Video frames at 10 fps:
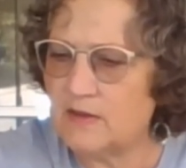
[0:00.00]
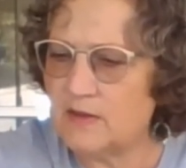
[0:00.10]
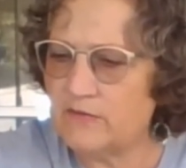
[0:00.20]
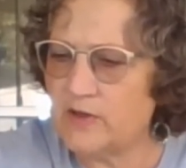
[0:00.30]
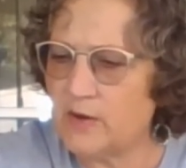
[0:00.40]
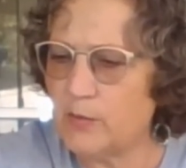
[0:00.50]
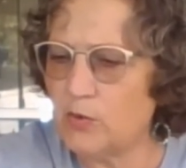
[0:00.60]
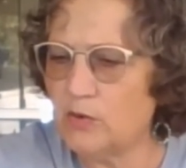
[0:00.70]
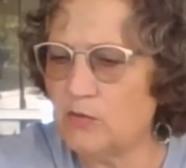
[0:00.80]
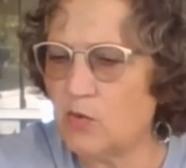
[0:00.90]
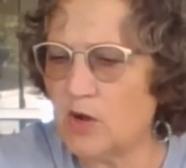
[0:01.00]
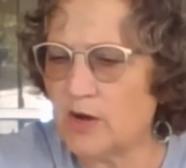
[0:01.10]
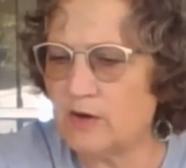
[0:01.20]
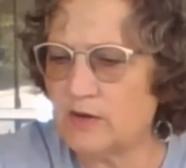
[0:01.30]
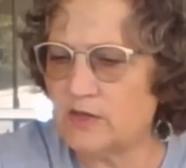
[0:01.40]
and I've got a bowl of
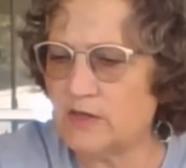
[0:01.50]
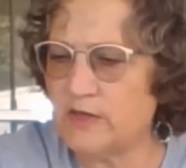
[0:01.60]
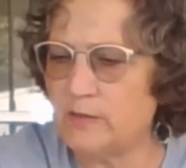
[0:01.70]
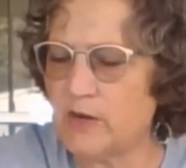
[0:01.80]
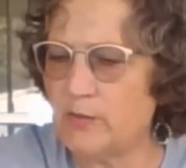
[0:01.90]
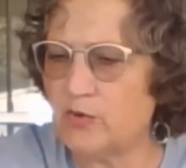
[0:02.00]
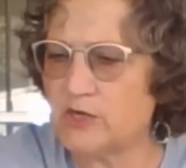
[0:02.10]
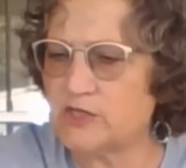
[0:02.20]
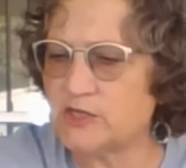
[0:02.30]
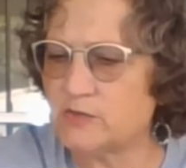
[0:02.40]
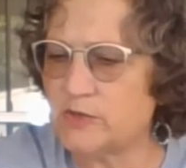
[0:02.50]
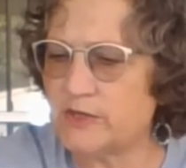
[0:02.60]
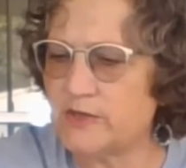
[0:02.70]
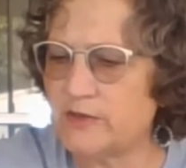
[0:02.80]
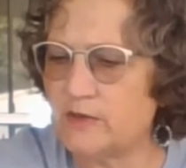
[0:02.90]
water to clean my brushes
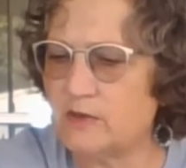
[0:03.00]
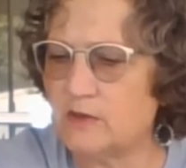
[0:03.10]
with,